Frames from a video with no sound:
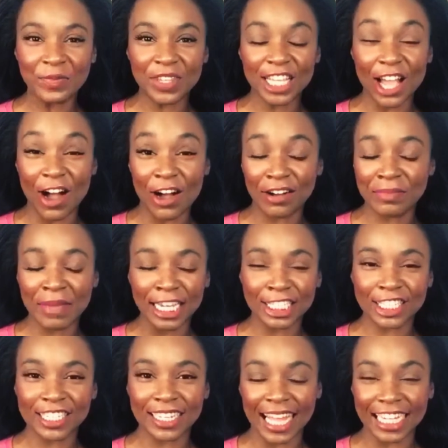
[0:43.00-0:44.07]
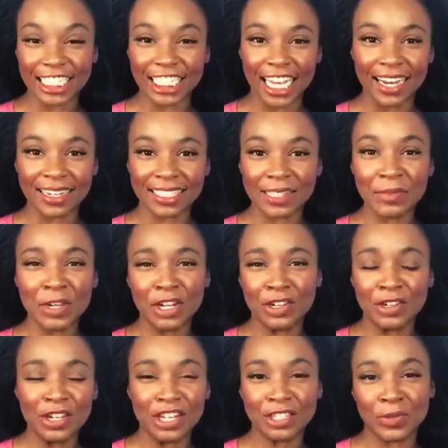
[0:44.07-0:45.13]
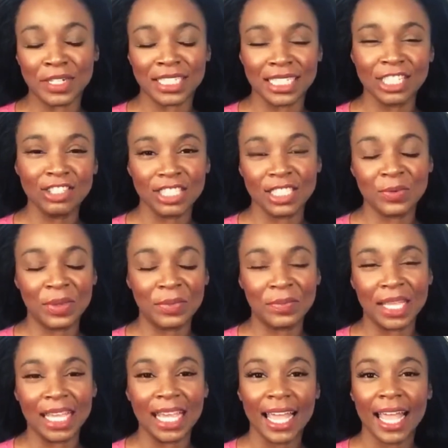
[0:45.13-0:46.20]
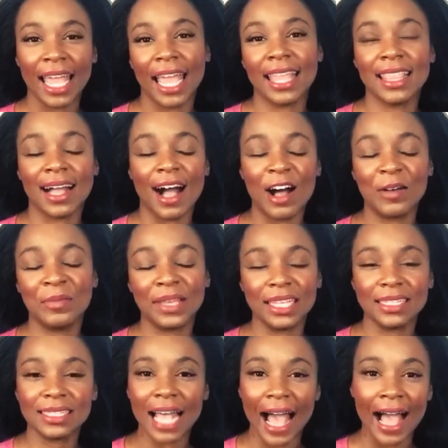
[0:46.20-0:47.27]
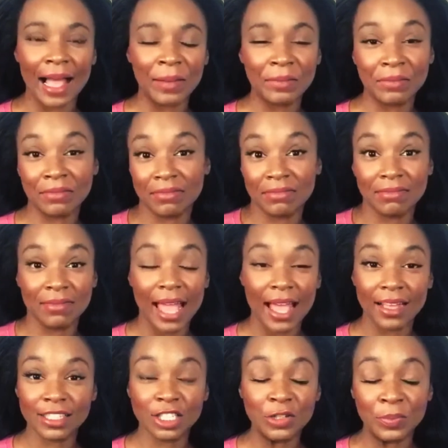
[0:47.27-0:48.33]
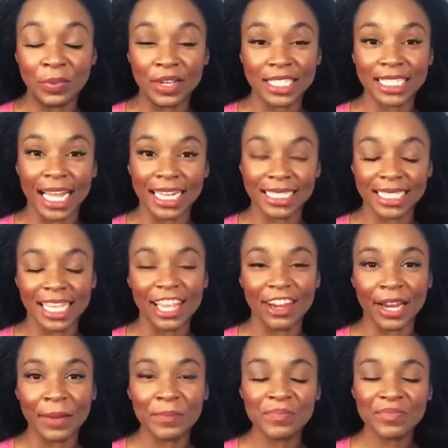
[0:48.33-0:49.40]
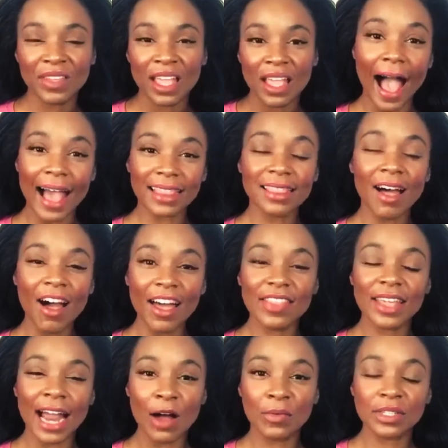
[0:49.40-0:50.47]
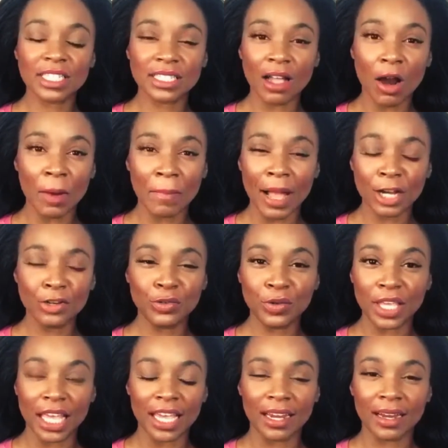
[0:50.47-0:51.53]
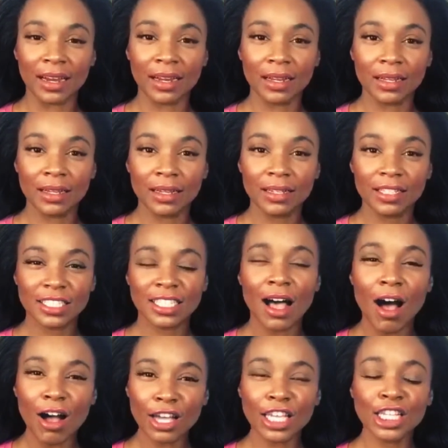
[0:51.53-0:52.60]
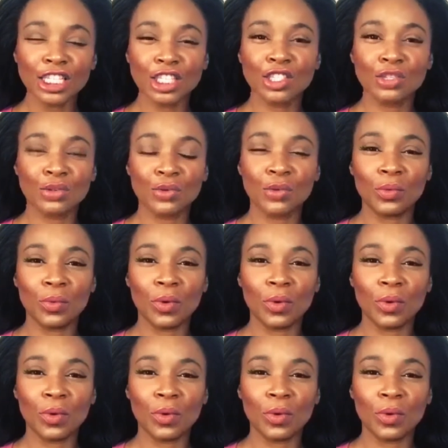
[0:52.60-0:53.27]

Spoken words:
Y'all make sure to share some of your New Year's resolutions with me in the comments. I'm super excited to hear it. I thought that I would start my new year talking to